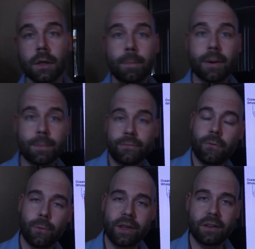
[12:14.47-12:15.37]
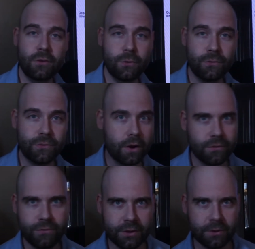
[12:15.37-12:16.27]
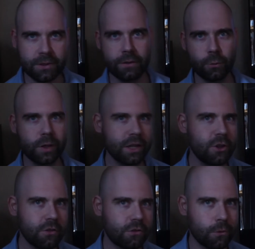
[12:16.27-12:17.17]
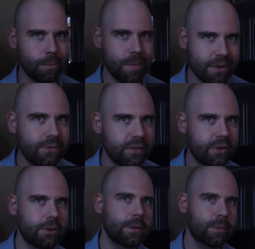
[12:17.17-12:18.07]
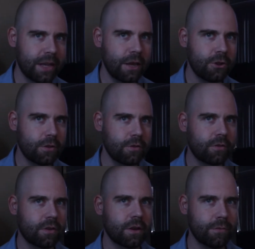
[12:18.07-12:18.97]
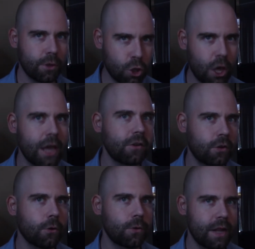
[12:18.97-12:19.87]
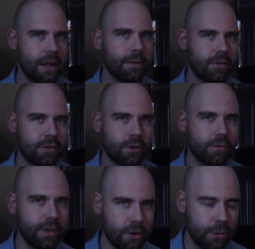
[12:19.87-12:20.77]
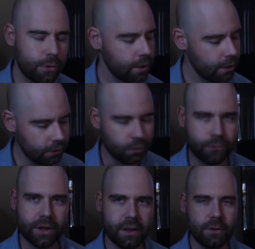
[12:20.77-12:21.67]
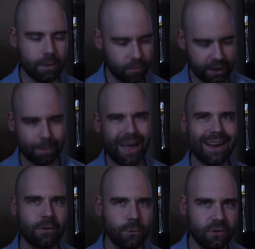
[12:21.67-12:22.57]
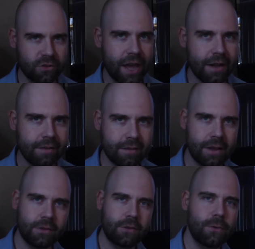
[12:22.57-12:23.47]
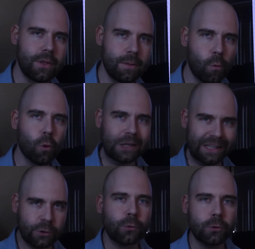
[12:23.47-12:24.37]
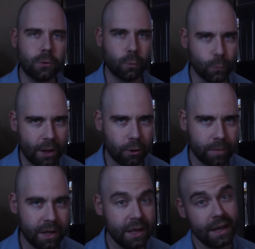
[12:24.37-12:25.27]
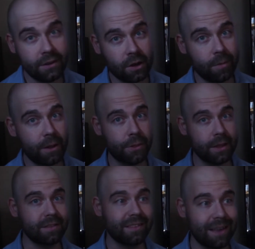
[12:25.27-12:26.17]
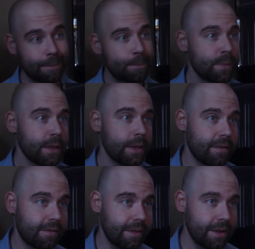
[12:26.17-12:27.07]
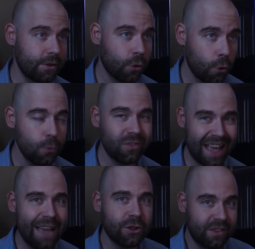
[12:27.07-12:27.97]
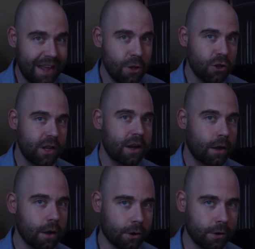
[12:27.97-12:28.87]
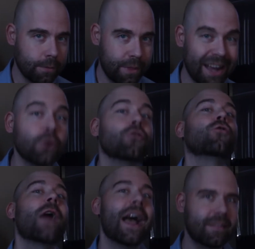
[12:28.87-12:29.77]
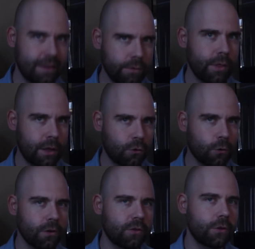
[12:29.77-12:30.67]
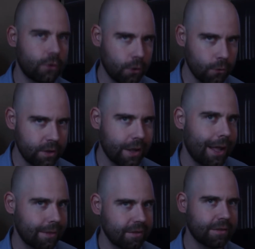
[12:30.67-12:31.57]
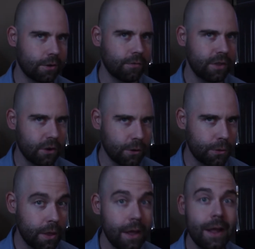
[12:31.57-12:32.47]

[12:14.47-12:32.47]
But before we get too far afield into the religious or metaphysical implications of the giant toad at the center of the earth, don't forget you can bring it back to science and to the more literal realm and talk about things like it's the toad's agitation and hunger that attracts everything towards the toad at the center of the earth.